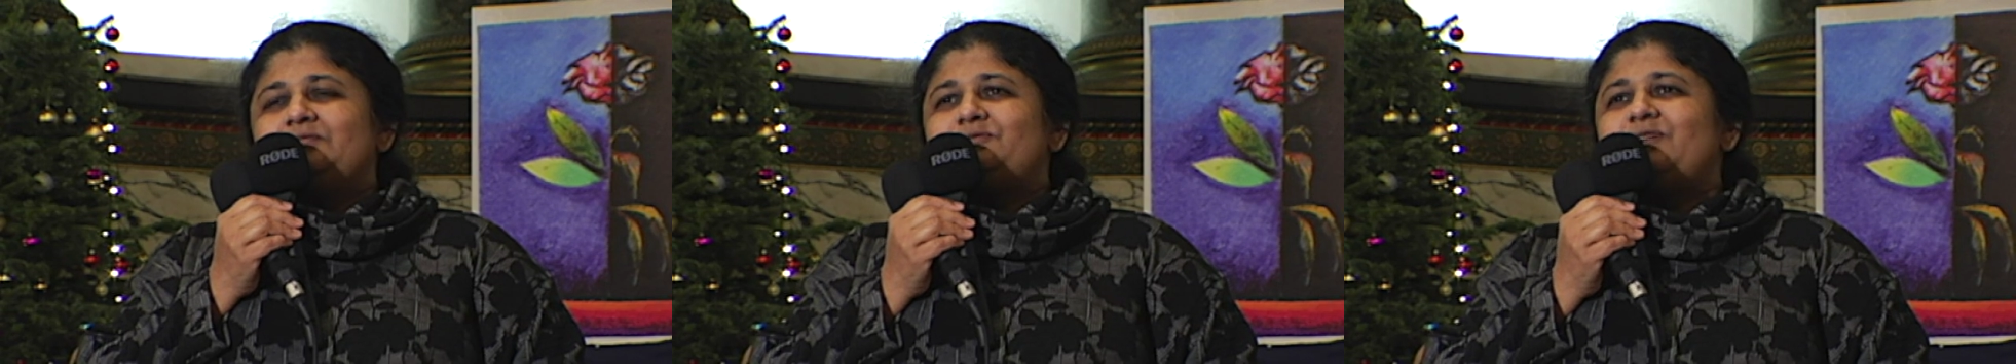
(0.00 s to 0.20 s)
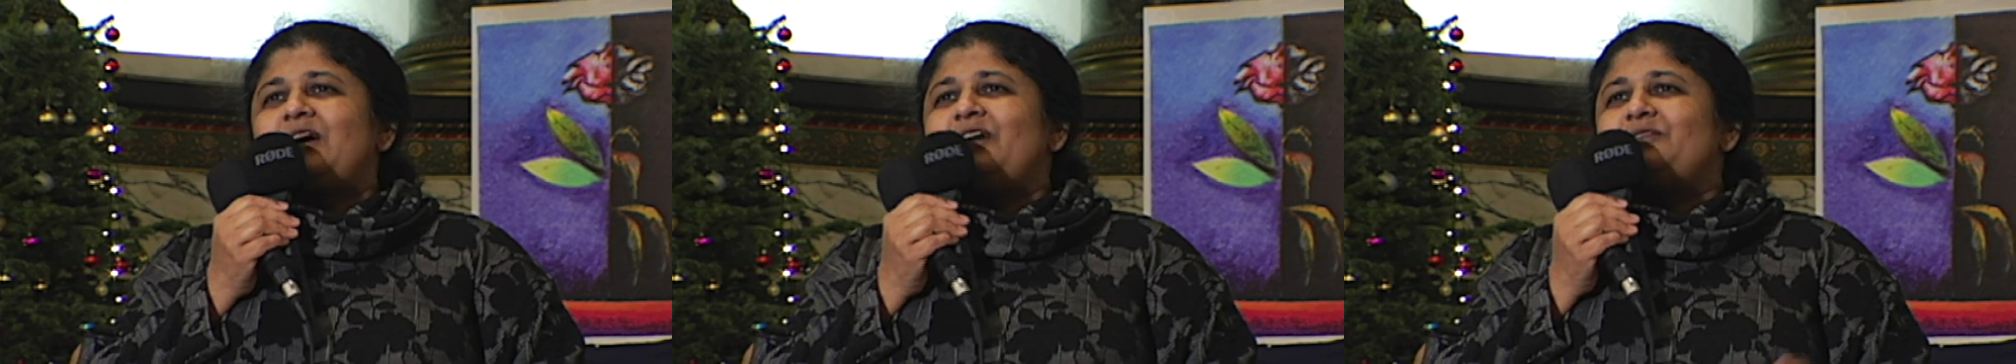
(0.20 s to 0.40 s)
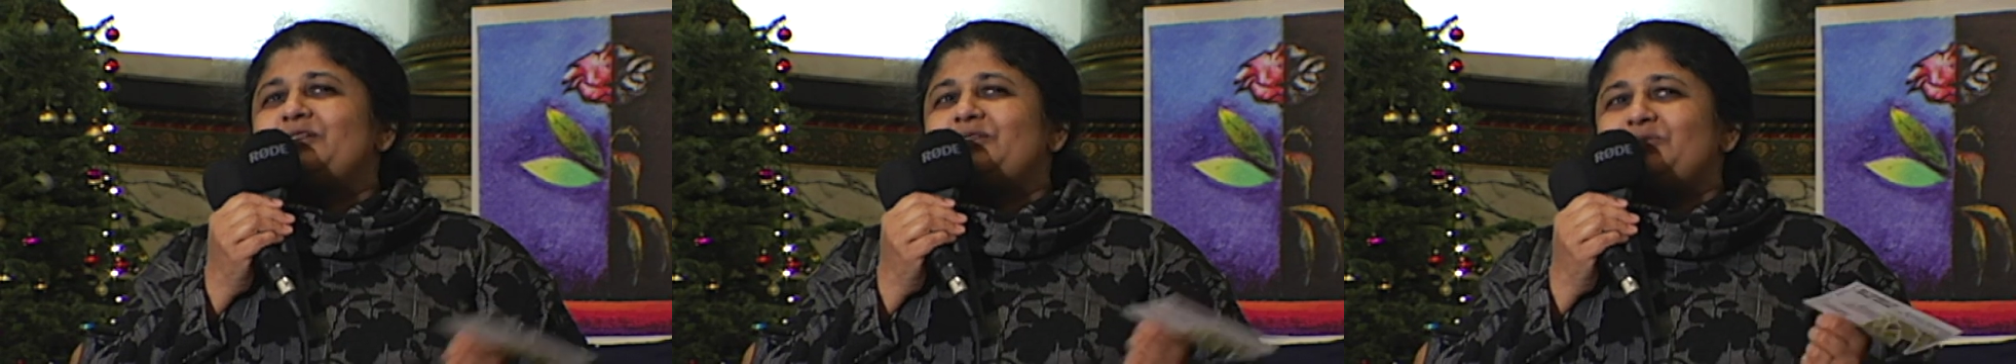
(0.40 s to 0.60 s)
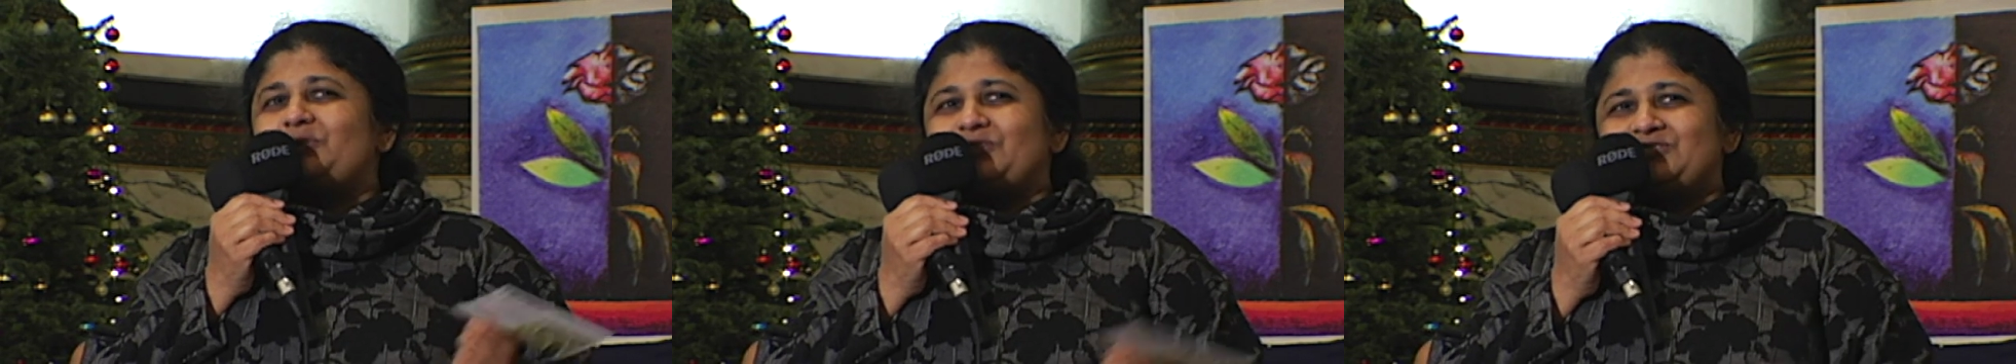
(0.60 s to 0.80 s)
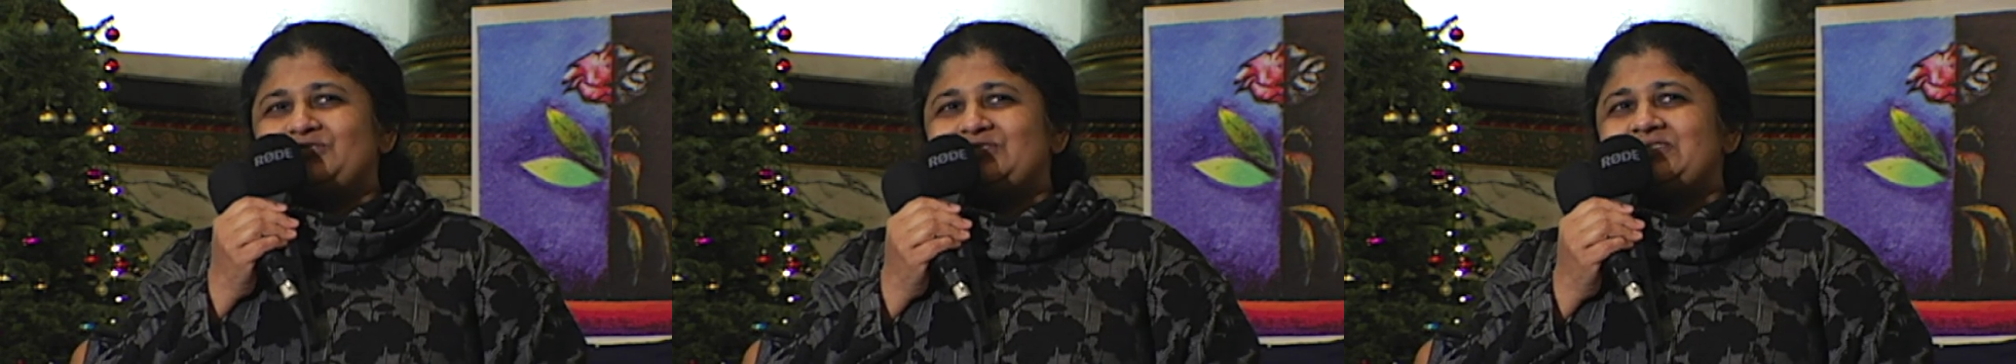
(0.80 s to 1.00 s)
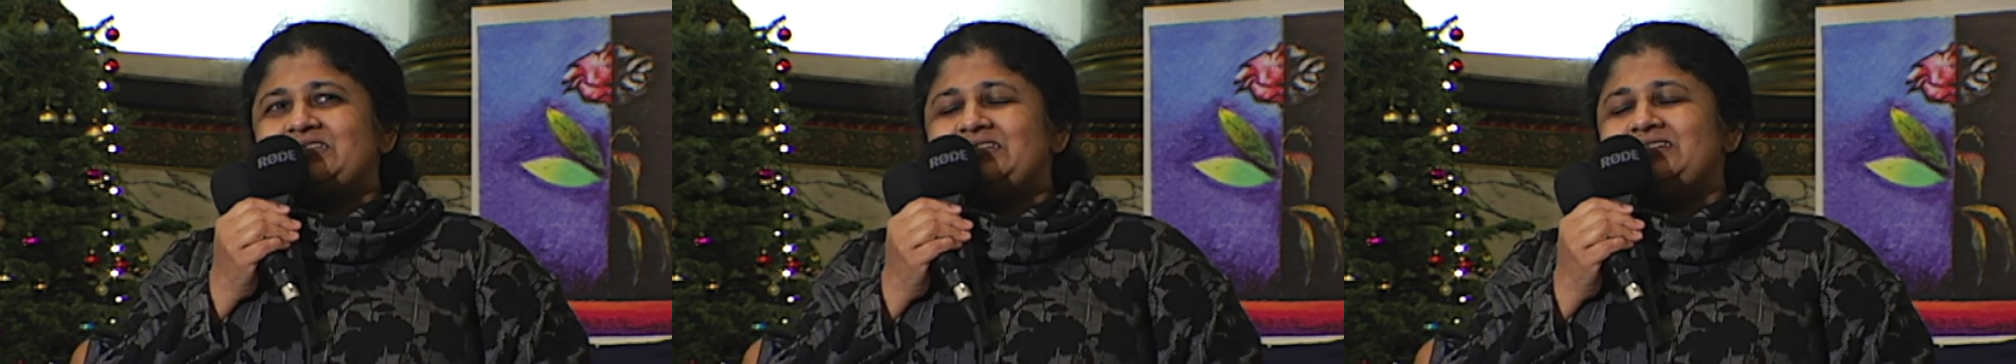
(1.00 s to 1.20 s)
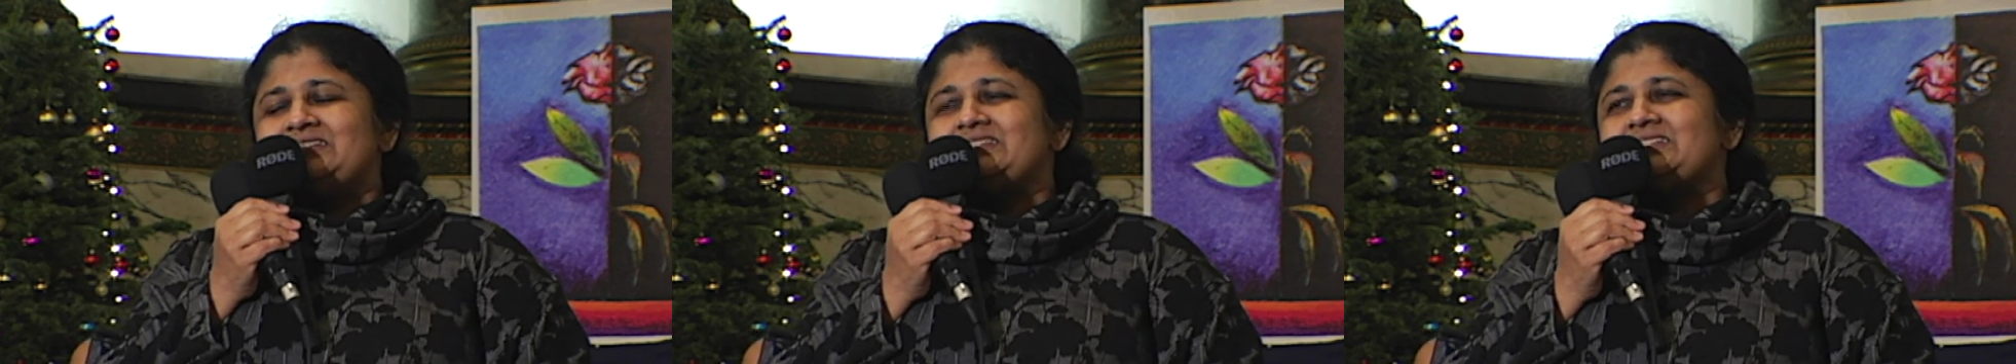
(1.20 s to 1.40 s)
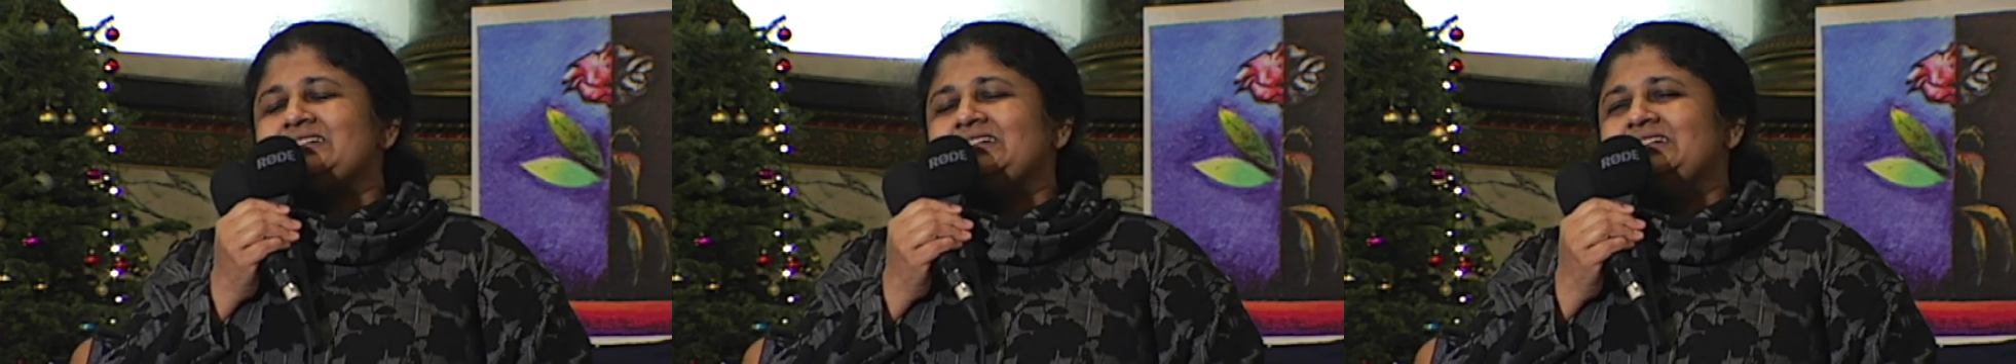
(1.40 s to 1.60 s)
far across the
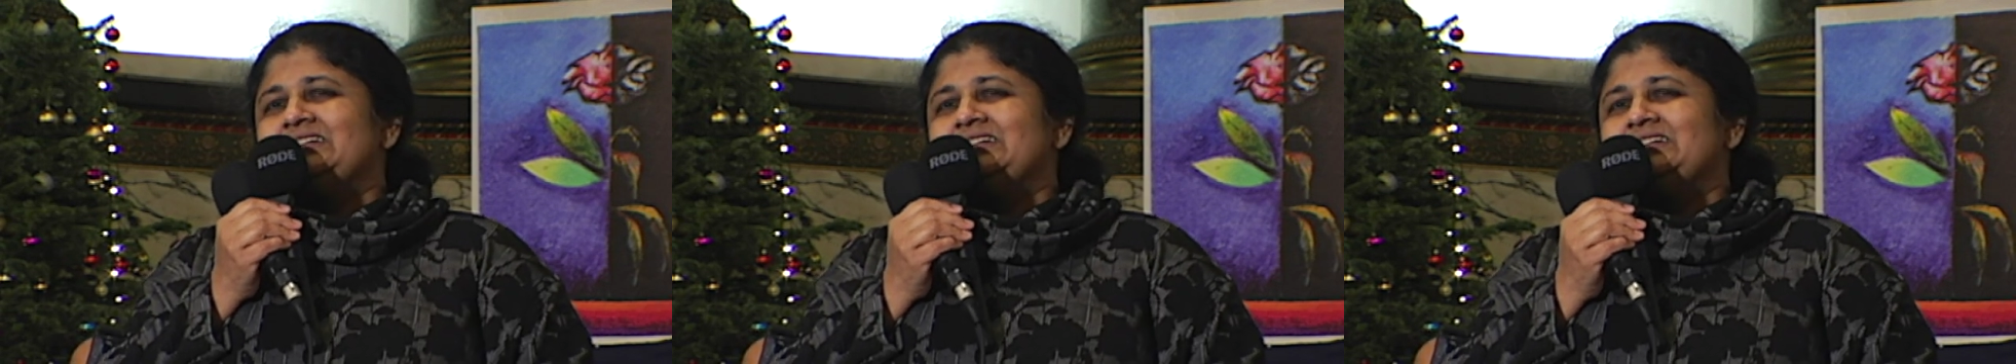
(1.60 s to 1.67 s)
seas,